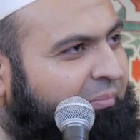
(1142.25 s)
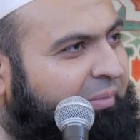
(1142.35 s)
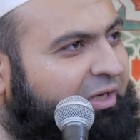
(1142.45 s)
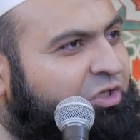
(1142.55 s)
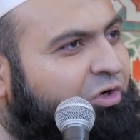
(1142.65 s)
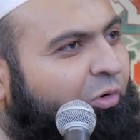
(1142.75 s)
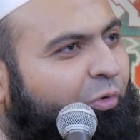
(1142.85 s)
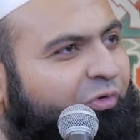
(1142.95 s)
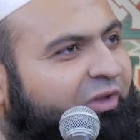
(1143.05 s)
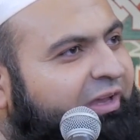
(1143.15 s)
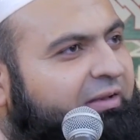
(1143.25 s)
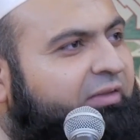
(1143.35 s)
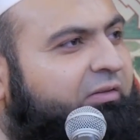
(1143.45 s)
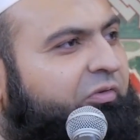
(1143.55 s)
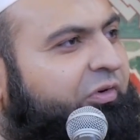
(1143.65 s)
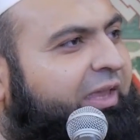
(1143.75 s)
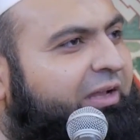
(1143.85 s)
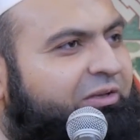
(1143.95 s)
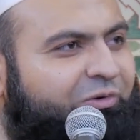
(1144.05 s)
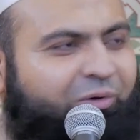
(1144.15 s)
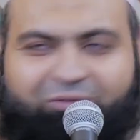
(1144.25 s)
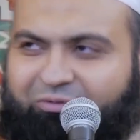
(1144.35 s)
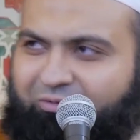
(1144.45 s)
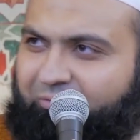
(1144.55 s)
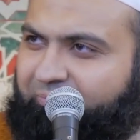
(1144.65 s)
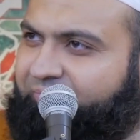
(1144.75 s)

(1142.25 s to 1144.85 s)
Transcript: make sure Usayd doesn't forget you also.